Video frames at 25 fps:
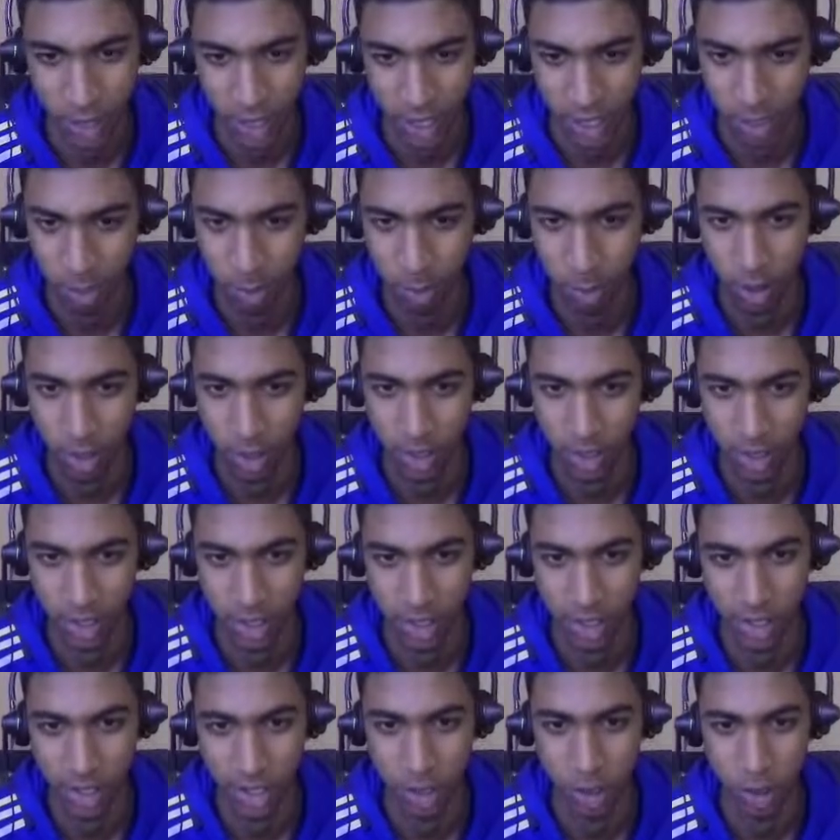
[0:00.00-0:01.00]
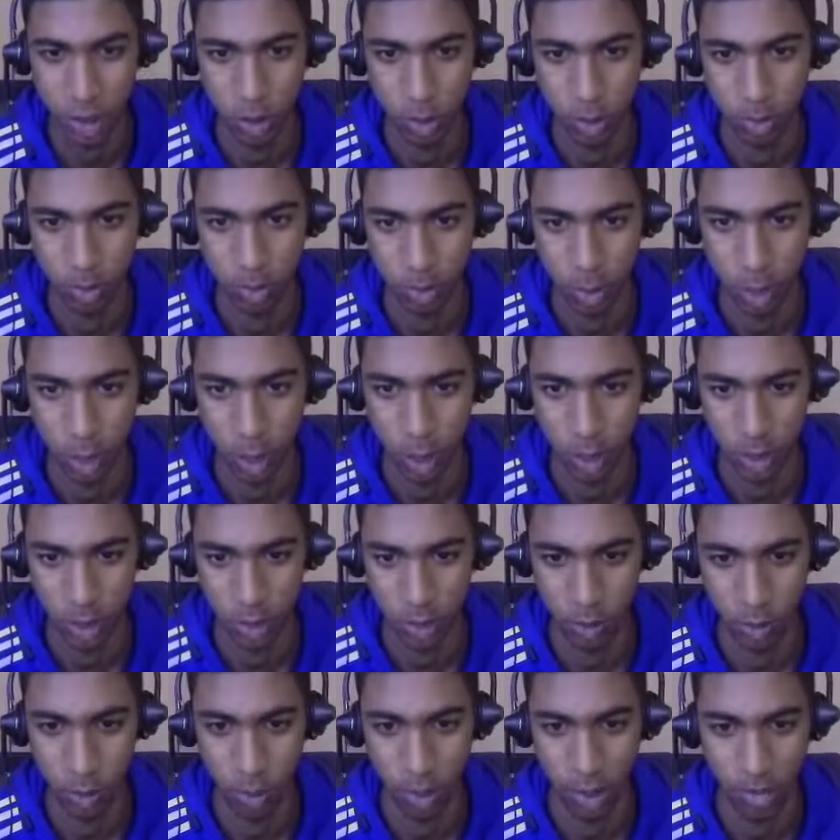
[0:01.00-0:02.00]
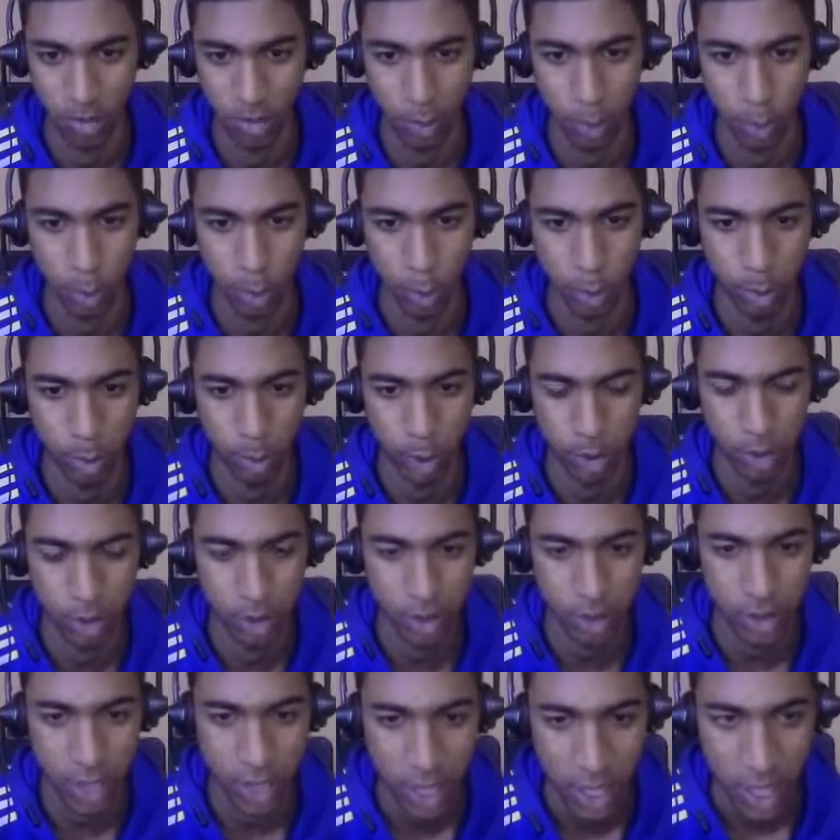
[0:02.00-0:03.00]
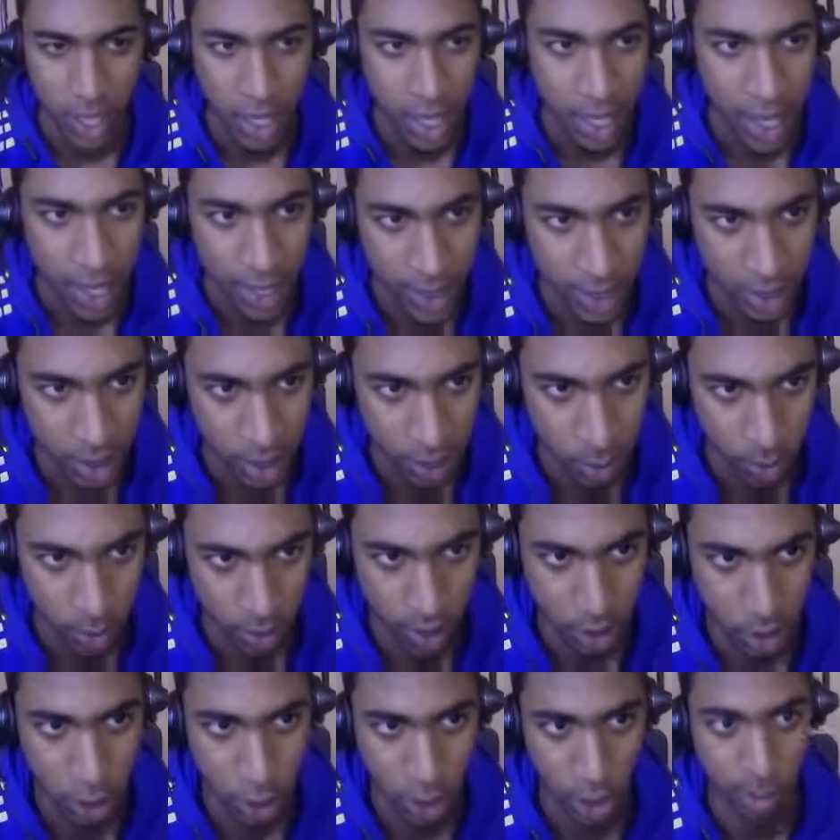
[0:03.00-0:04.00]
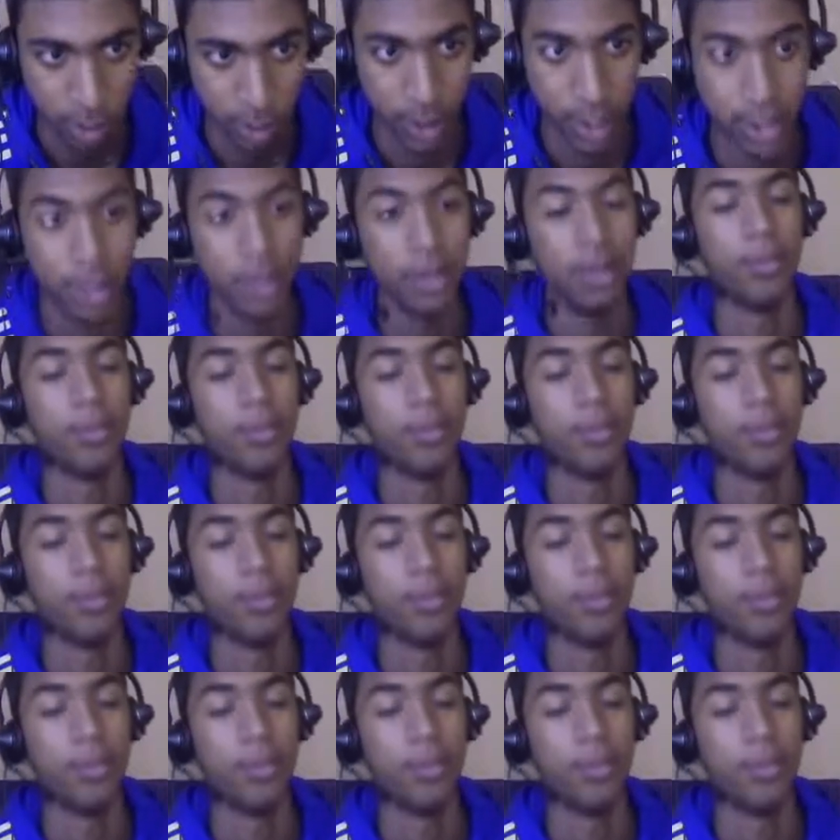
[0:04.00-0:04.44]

the pawn, and then these two pawns, one of them will promote, and then you will get checkmated.